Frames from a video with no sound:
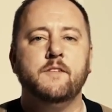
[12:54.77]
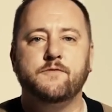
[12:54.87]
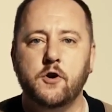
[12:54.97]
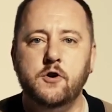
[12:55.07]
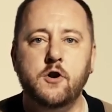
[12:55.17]

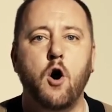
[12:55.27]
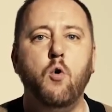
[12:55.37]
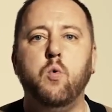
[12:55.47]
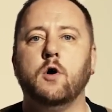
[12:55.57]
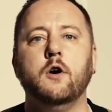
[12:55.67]
For no
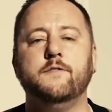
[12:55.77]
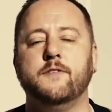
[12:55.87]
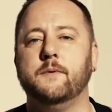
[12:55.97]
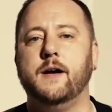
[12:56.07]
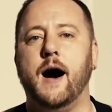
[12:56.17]
word
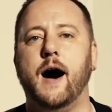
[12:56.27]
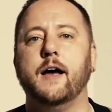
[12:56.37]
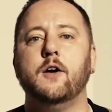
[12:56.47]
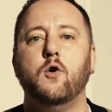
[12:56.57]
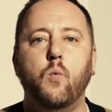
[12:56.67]
from God
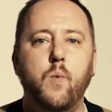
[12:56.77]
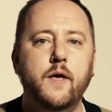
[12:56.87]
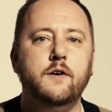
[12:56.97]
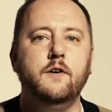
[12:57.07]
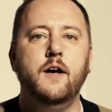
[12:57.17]

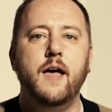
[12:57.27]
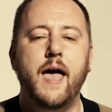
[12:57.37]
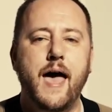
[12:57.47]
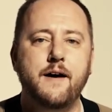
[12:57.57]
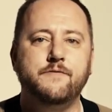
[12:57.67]
will
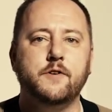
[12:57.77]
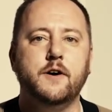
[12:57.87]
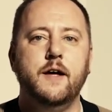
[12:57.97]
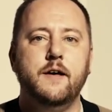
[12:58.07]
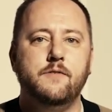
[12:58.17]

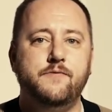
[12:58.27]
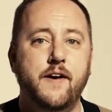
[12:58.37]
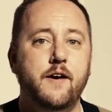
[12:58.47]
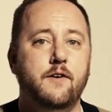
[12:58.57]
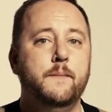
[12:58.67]
ever
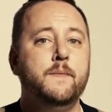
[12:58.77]
fail.